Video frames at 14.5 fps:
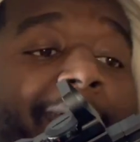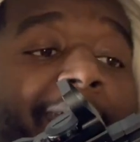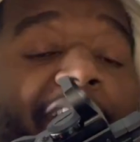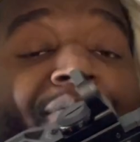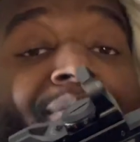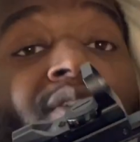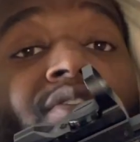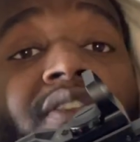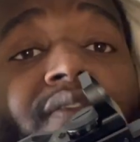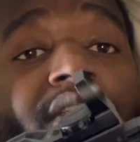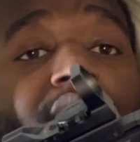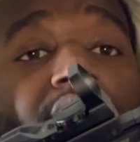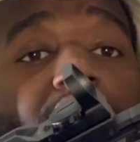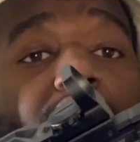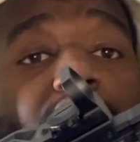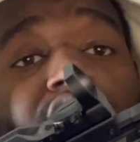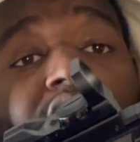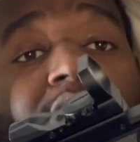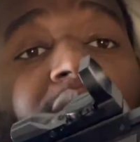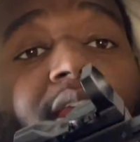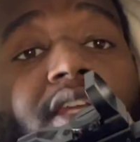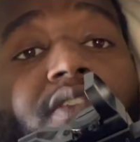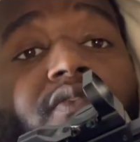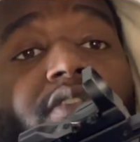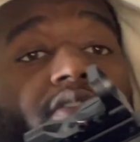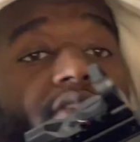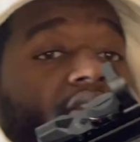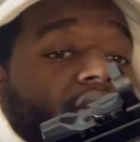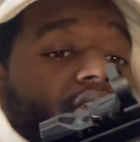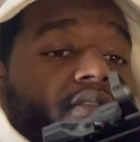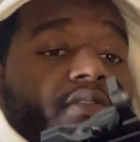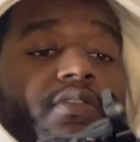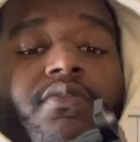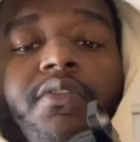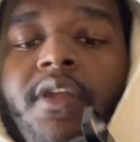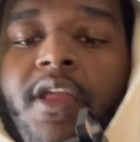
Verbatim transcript: I posted videos, you think it has recoil, that's on you.